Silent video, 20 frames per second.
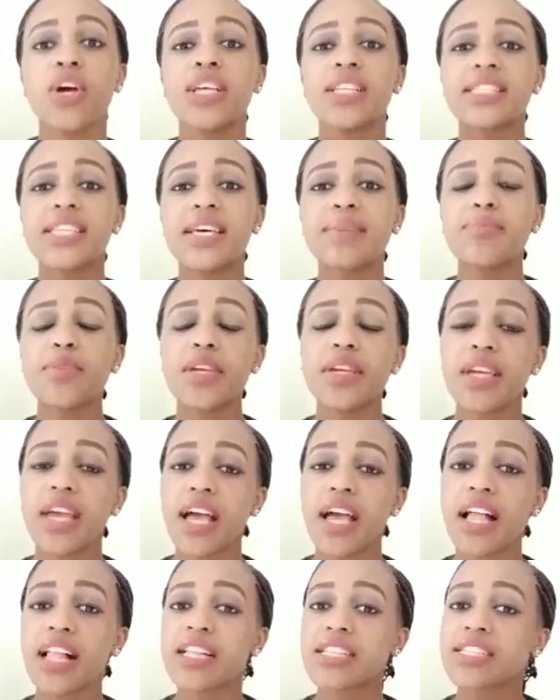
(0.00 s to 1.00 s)
Something
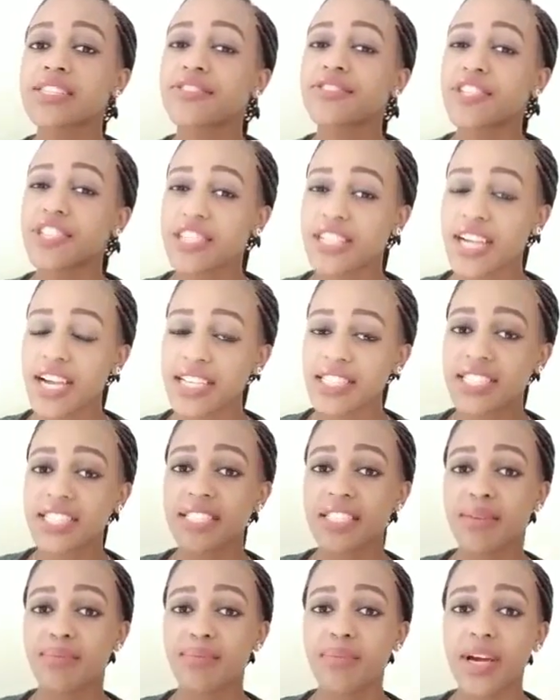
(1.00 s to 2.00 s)
else
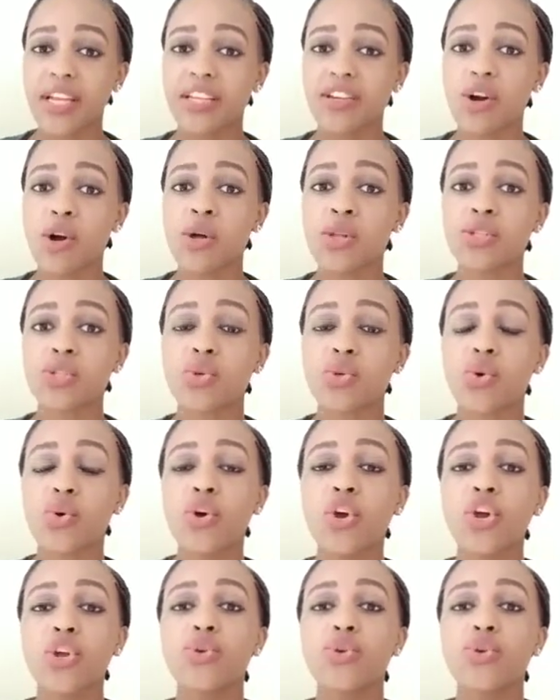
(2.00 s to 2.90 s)
regarding the money also,